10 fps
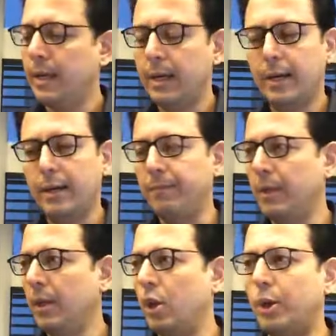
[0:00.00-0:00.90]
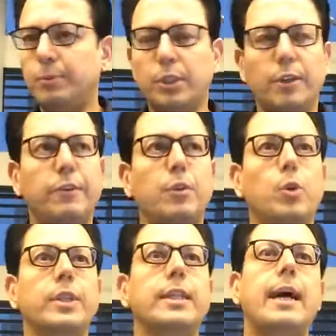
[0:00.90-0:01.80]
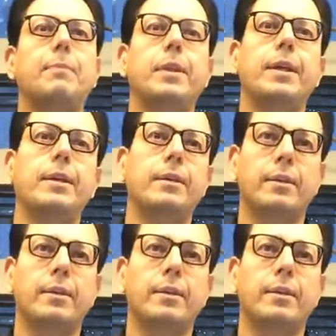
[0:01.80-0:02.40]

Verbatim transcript: uh, observing what is happening